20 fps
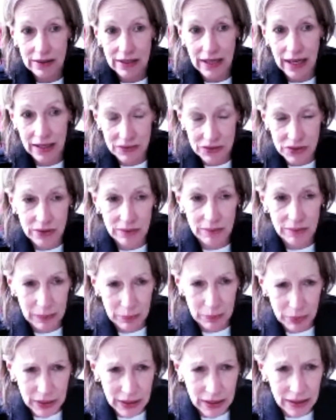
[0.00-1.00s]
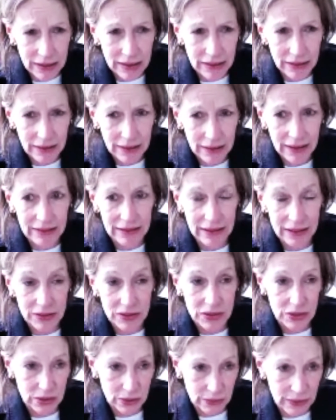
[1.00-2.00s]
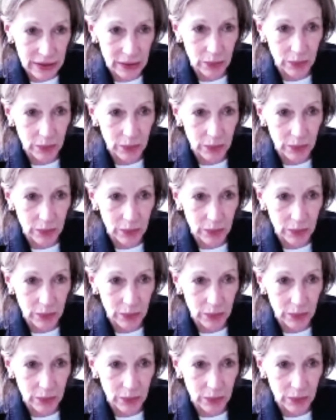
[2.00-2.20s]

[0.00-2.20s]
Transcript: answered my prayer and that he's doing a